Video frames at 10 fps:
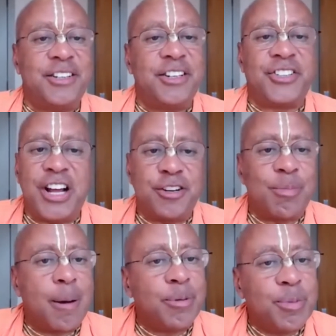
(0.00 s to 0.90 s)
Chaitanya
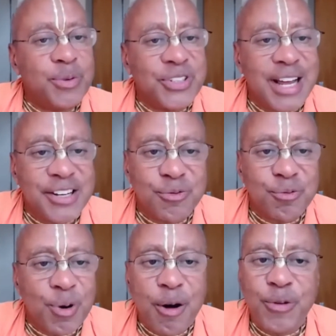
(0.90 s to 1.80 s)
Mahaprabhu says,
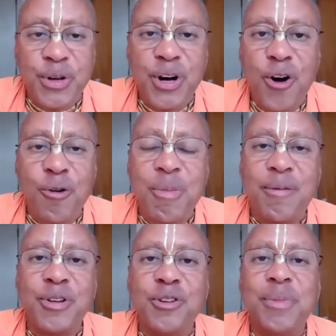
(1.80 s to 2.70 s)
wherever you go, whomever
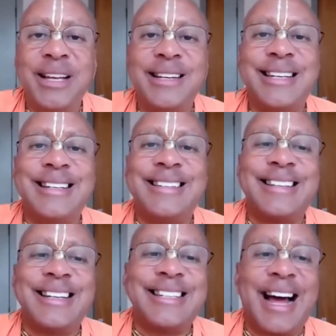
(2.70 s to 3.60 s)
you meet, teach
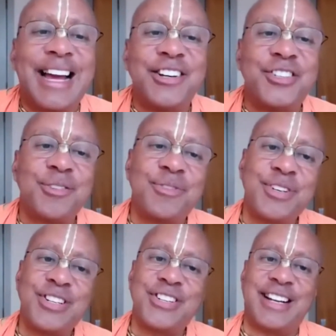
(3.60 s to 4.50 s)
the science of
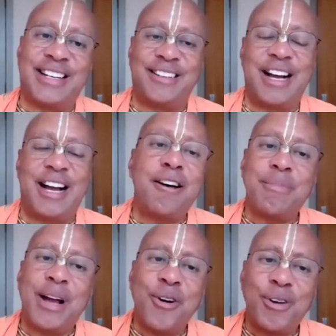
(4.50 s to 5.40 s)
Krishna. On
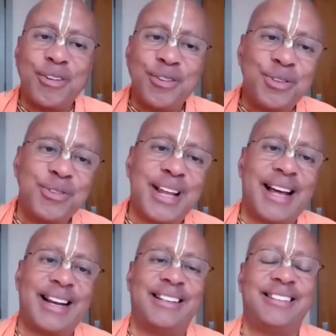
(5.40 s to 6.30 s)
my order, you do
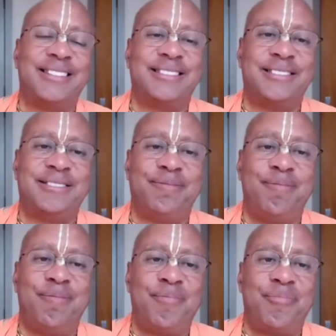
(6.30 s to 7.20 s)
that.
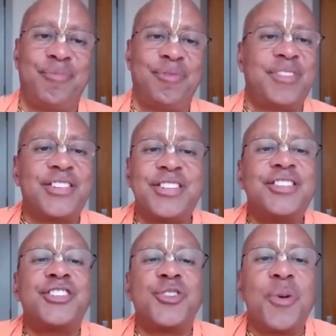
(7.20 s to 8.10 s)
This is
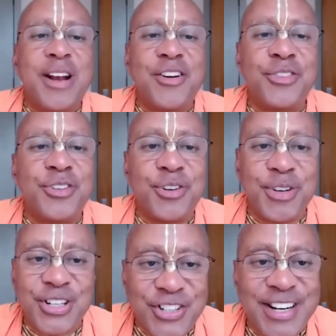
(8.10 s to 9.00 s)
surrender to
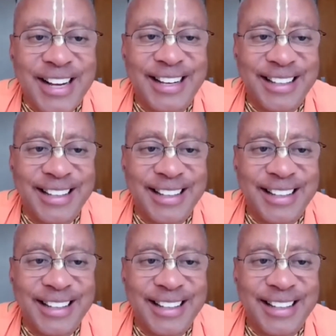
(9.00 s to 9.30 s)
Krishna.